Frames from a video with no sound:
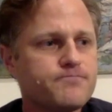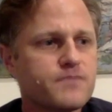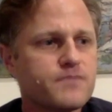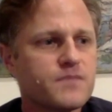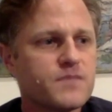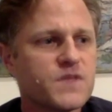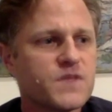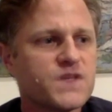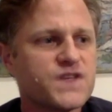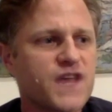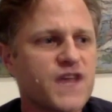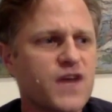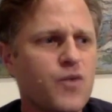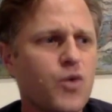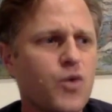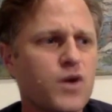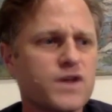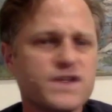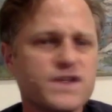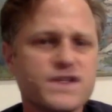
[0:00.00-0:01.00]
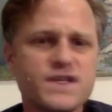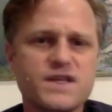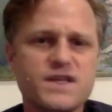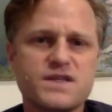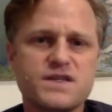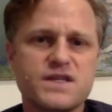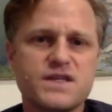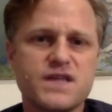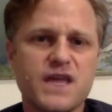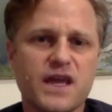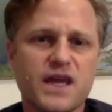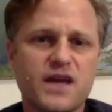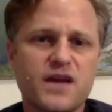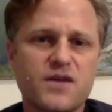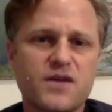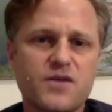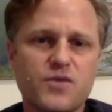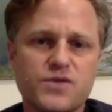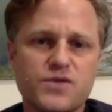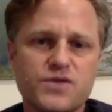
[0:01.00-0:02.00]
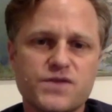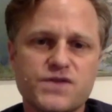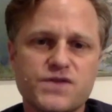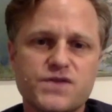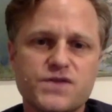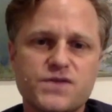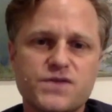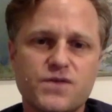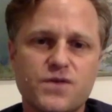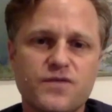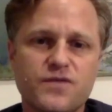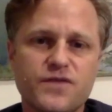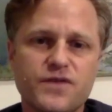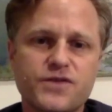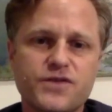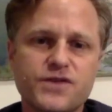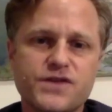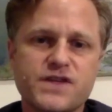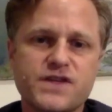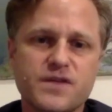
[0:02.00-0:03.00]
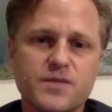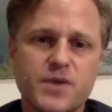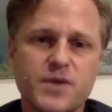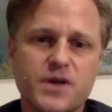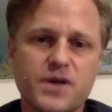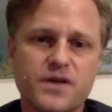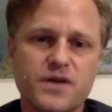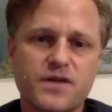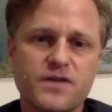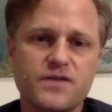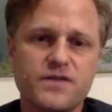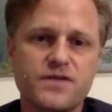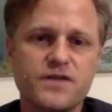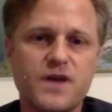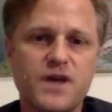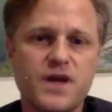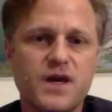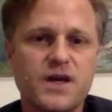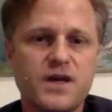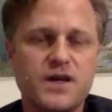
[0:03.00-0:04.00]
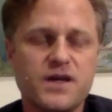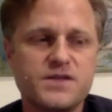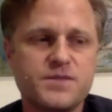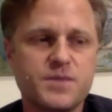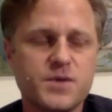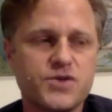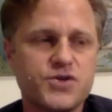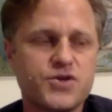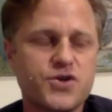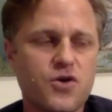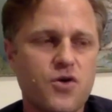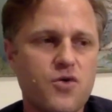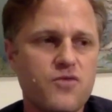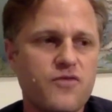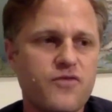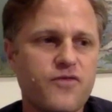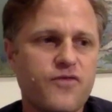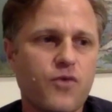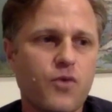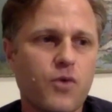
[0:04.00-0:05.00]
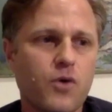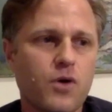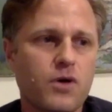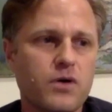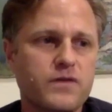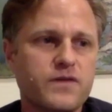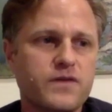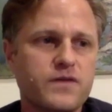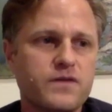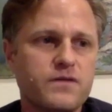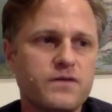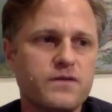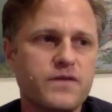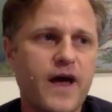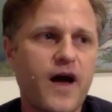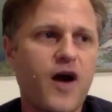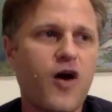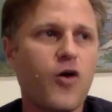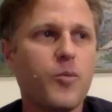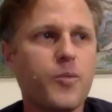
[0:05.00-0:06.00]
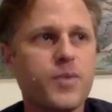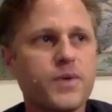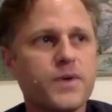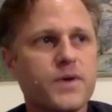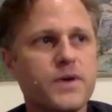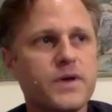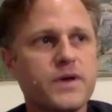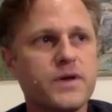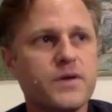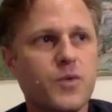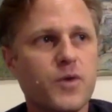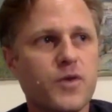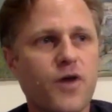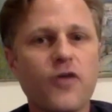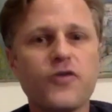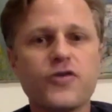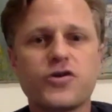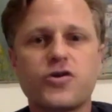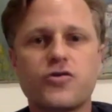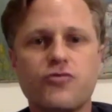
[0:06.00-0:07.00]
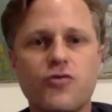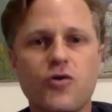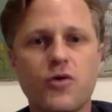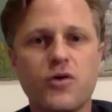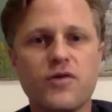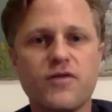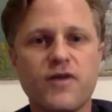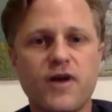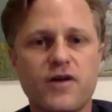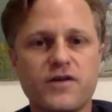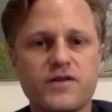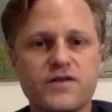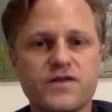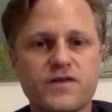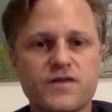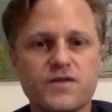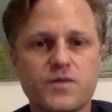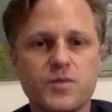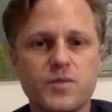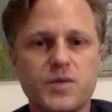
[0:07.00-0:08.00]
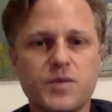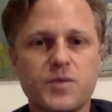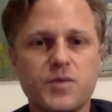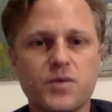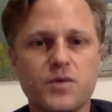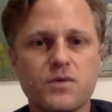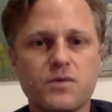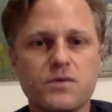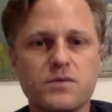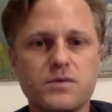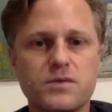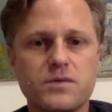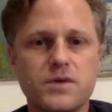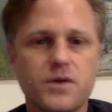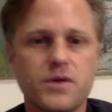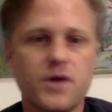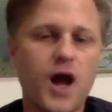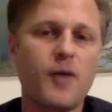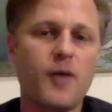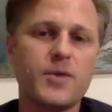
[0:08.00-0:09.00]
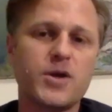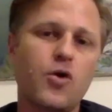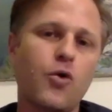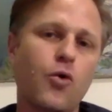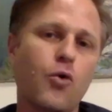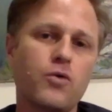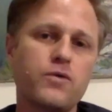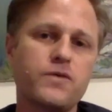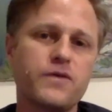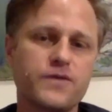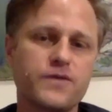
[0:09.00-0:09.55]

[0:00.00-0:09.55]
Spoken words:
The second one is zinc, which is sort of interesting because it's been shown to help with other coronaviruses when people, you know, common cold is a